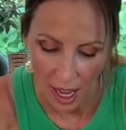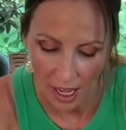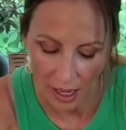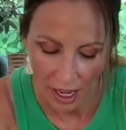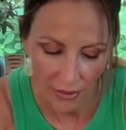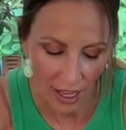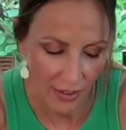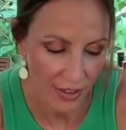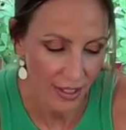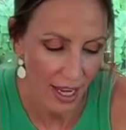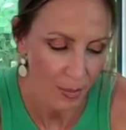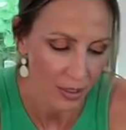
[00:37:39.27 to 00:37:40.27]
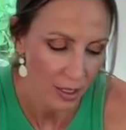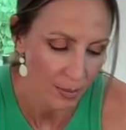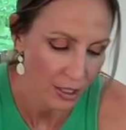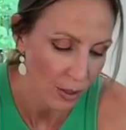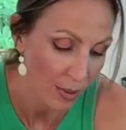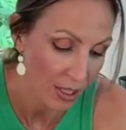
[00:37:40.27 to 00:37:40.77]
I've had this happen
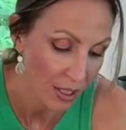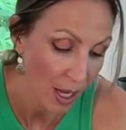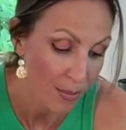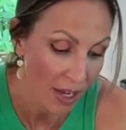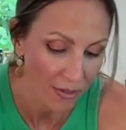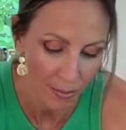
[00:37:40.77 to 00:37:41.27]
to me so many times.